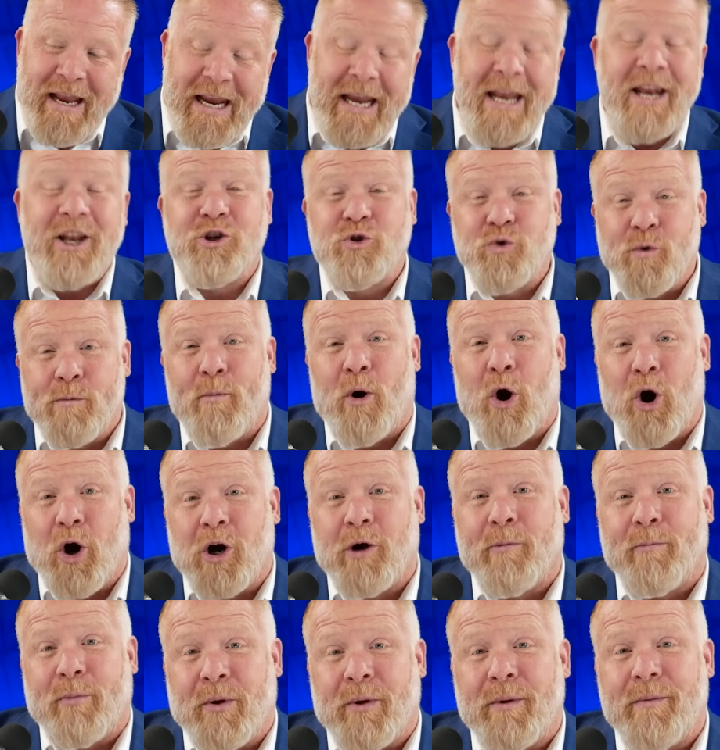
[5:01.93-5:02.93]
It is
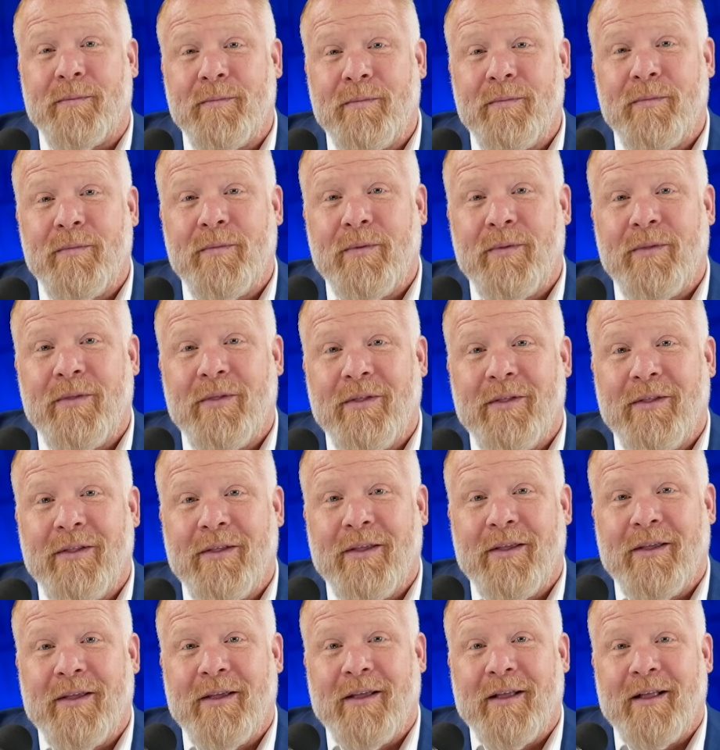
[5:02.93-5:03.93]
remarkable
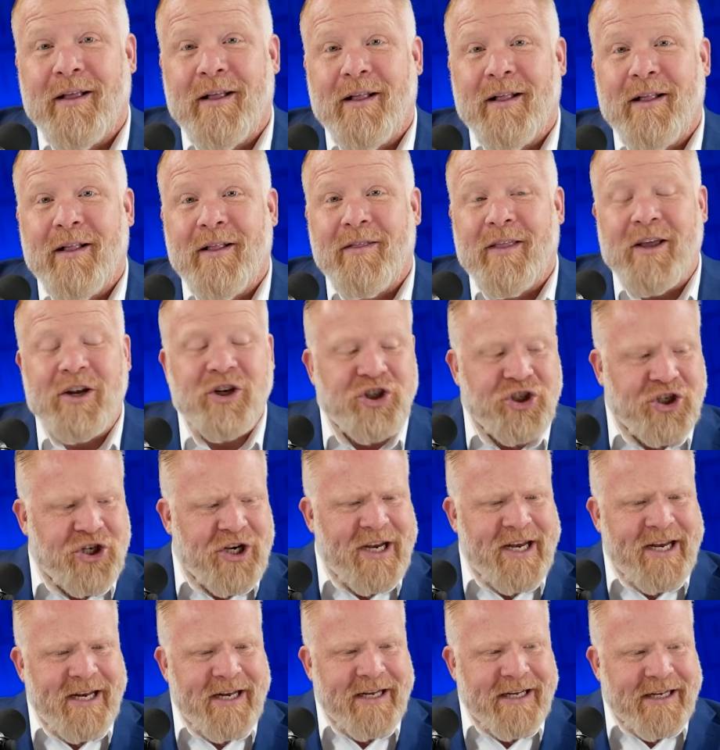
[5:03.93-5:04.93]
that
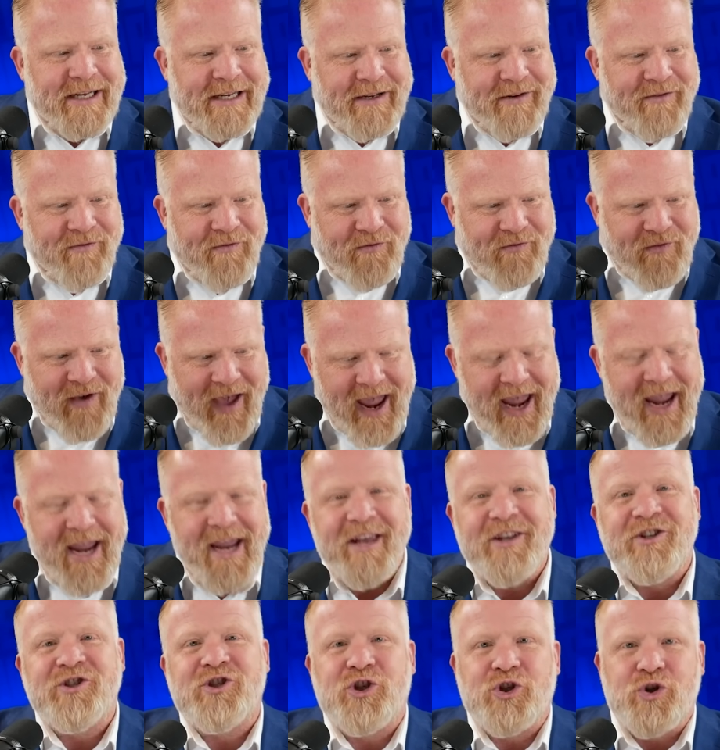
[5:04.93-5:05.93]
she
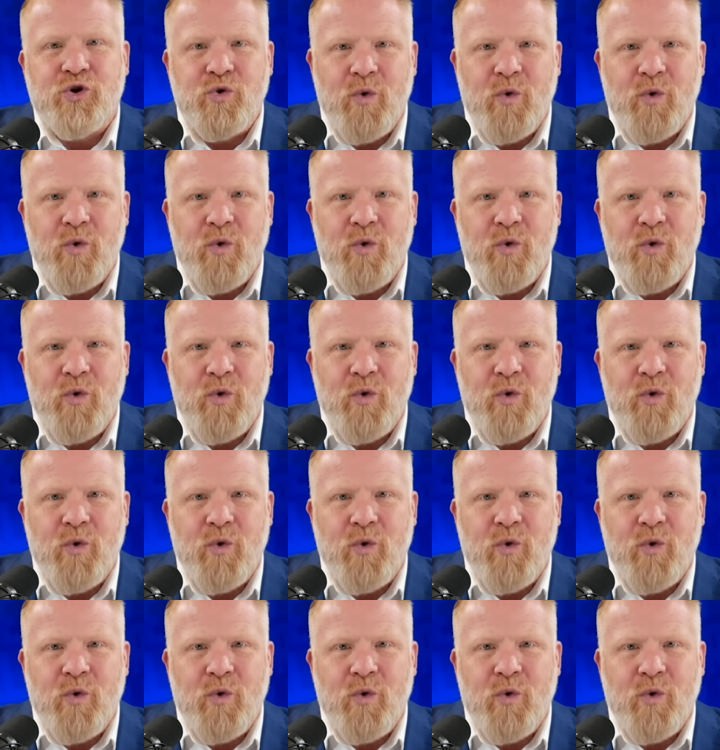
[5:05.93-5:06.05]
feigns